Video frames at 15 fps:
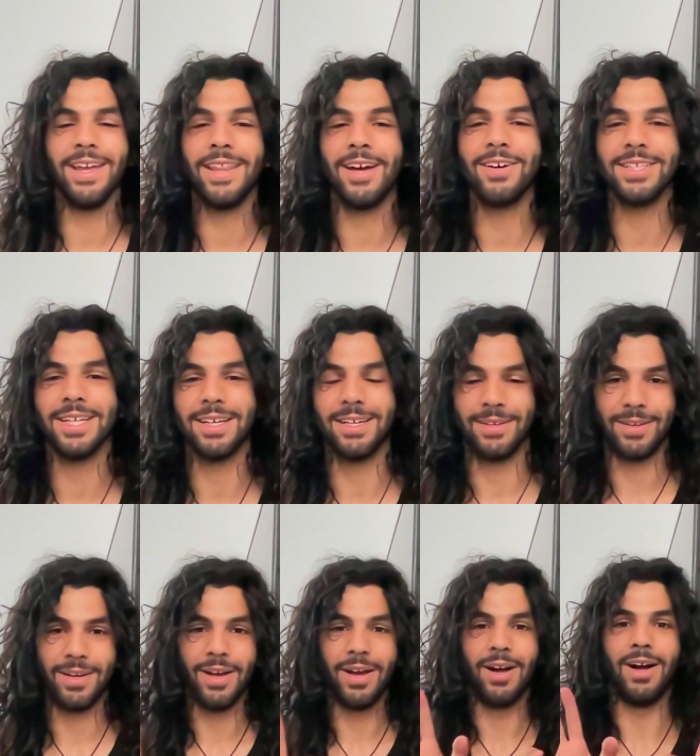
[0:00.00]
that was it.
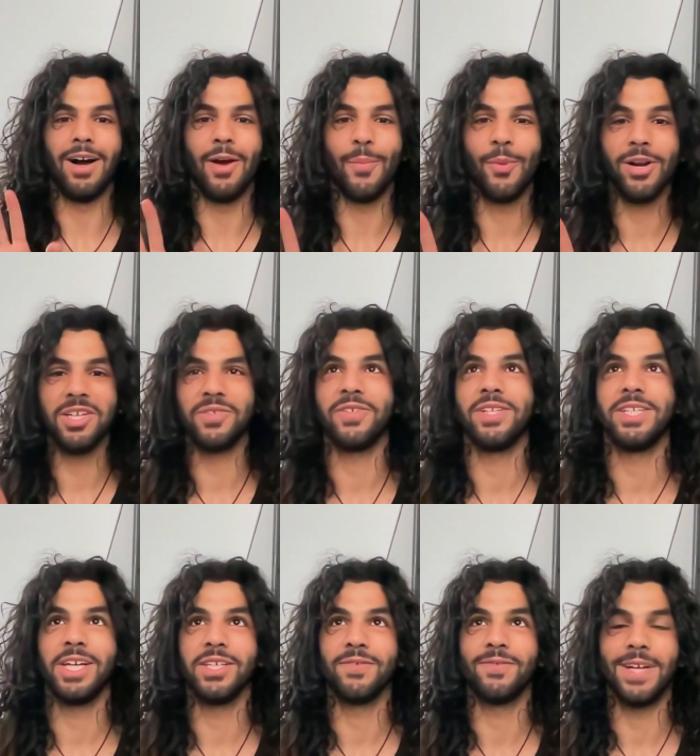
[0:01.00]
I apologize for the
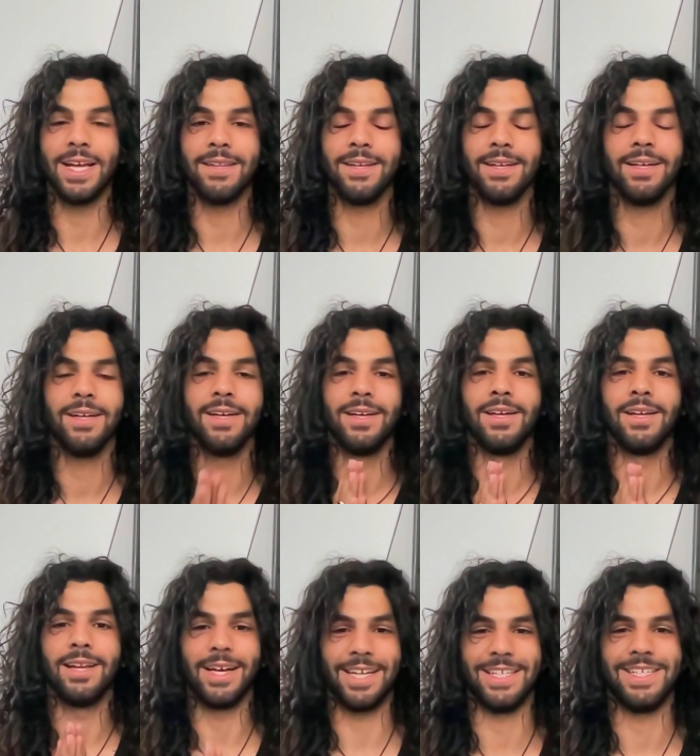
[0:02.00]
change of lighting.
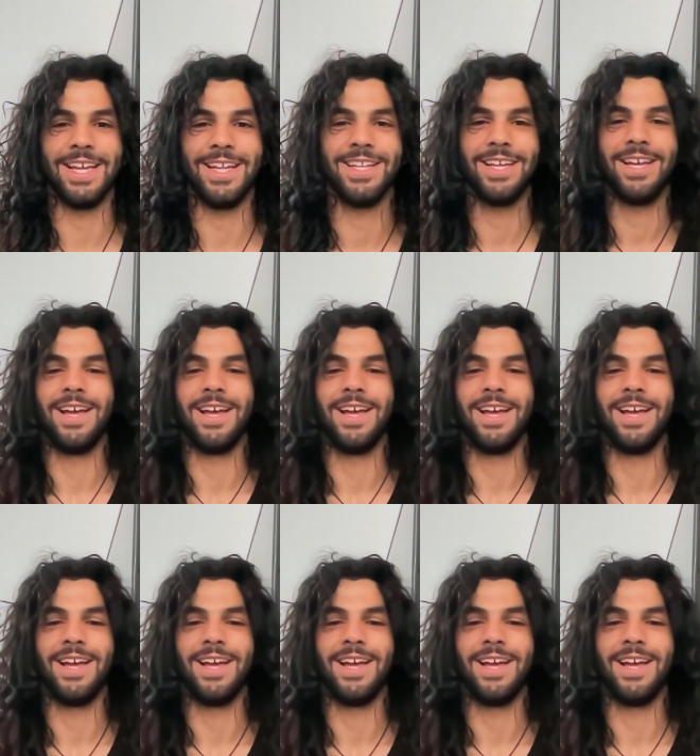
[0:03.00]
Like I said,